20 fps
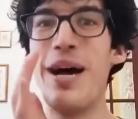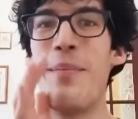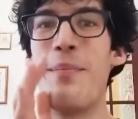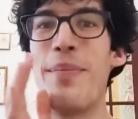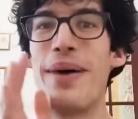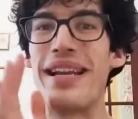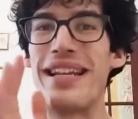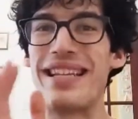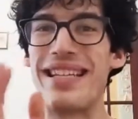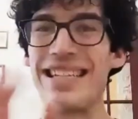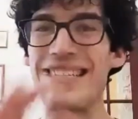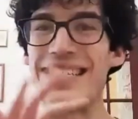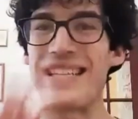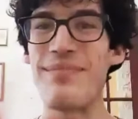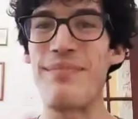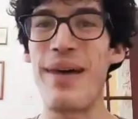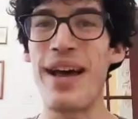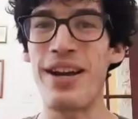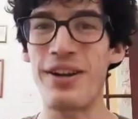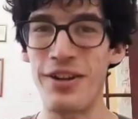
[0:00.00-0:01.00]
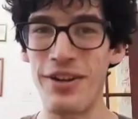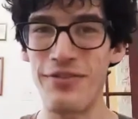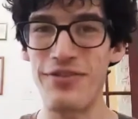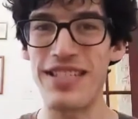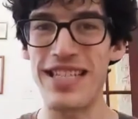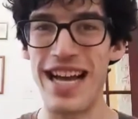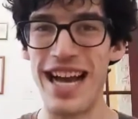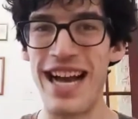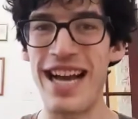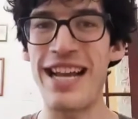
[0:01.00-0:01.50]
but it's a matter of
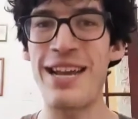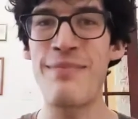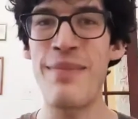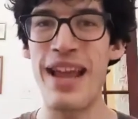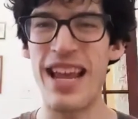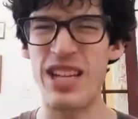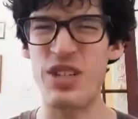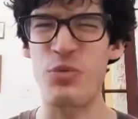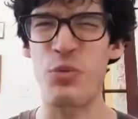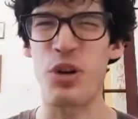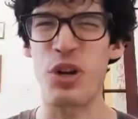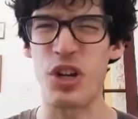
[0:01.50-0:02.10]
time and we're